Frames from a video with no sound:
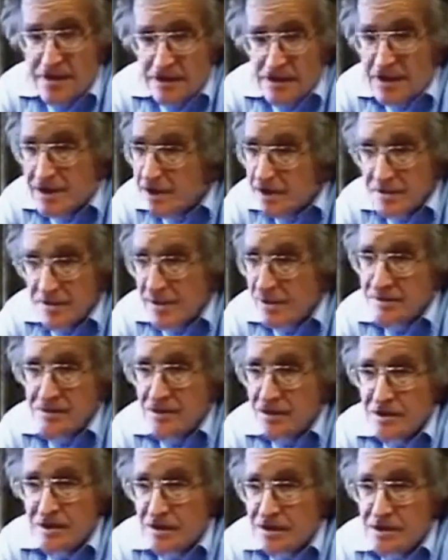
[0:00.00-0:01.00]
figures here, but
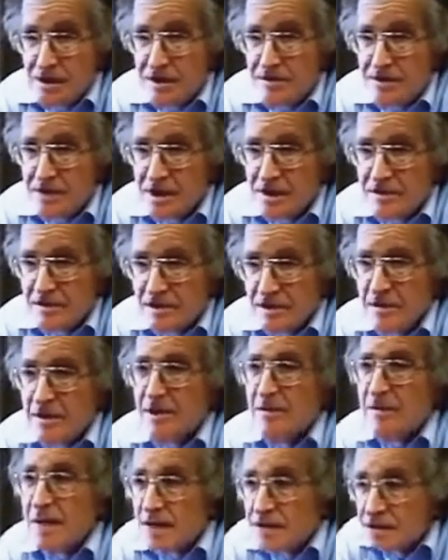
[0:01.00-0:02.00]
I'm sure they're the same as
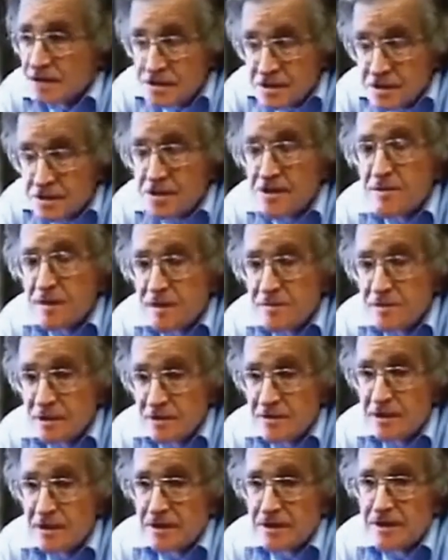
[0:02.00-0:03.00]
everywhere. In Massachusetts, it's been
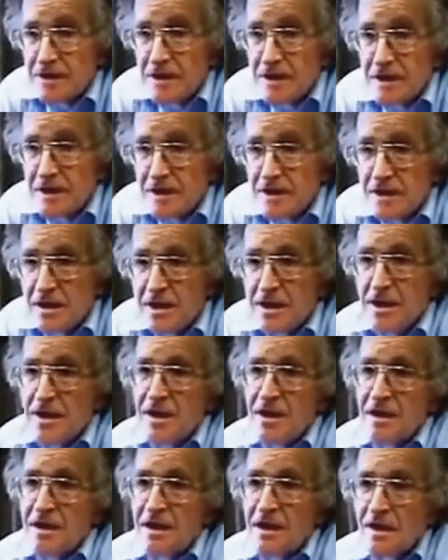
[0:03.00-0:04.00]
pretty well studied.
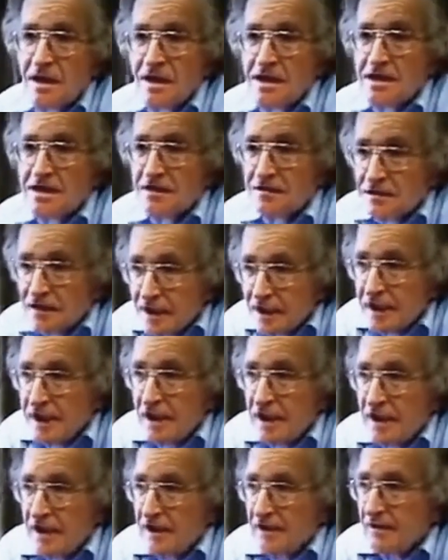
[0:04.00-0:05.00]
It's a
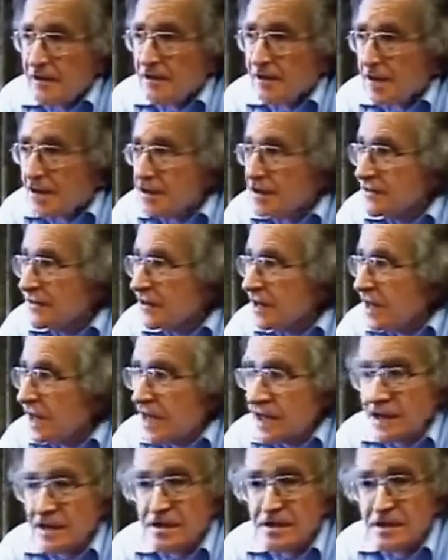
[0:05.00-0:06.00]
very highly regressive
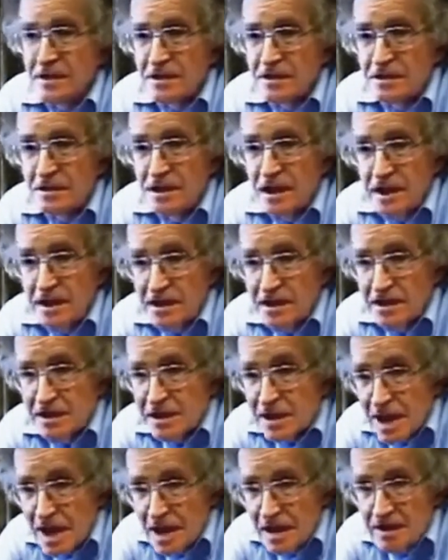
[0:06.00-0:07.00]
tax. You take
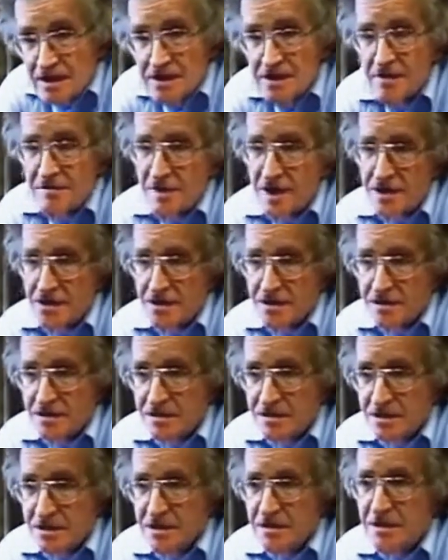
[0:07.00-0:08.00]
the towns in
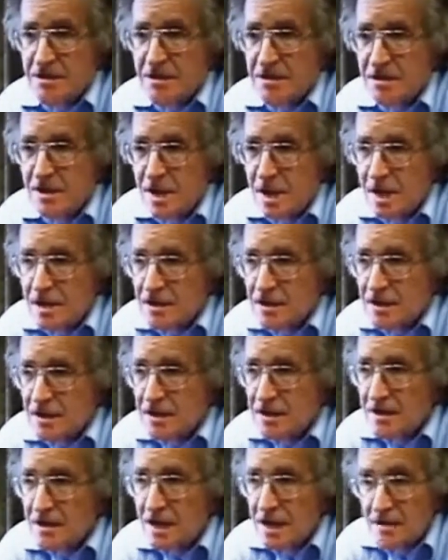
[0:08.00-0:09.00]
Massachusetts and you
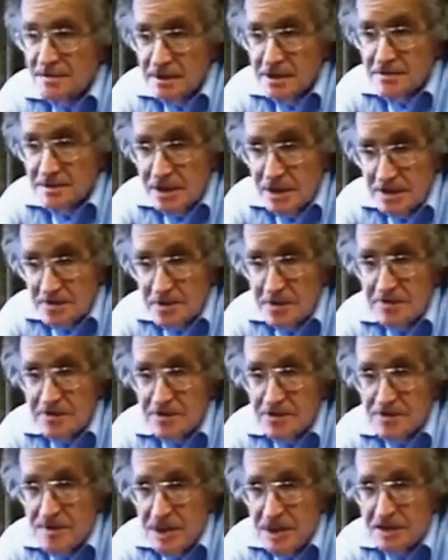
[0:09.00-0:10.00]
ask how much money
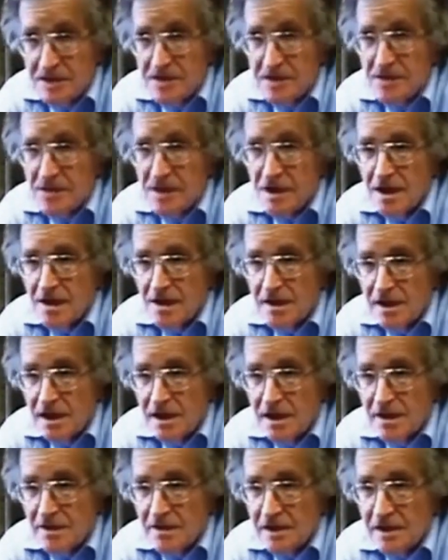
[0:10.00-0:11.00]
people spend in the state
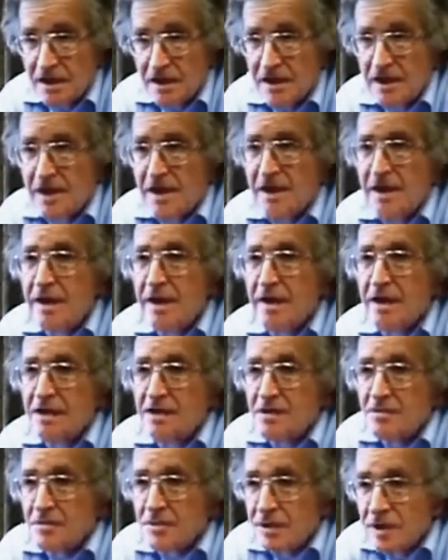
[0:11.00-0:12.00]
lottery.
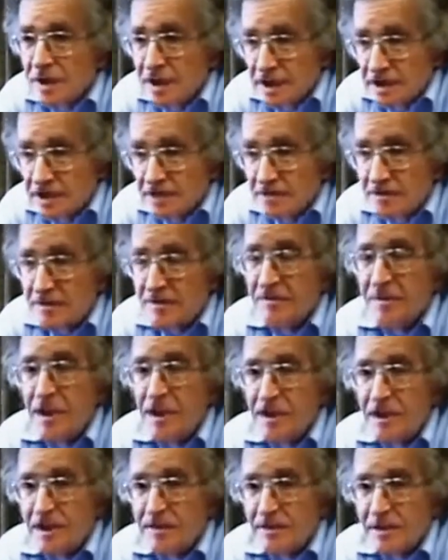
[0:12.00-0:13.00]
It's predictable
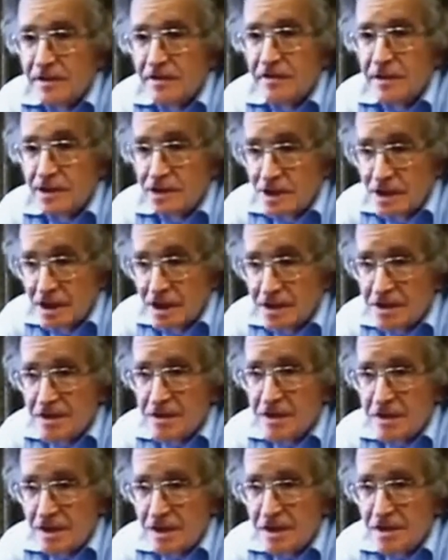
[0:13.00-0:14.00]
by level of
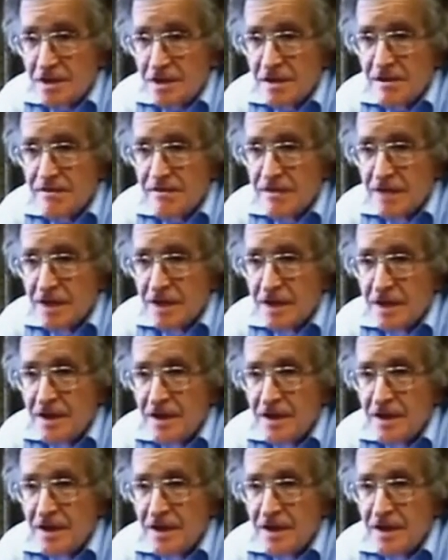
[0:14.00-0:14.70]
education and income.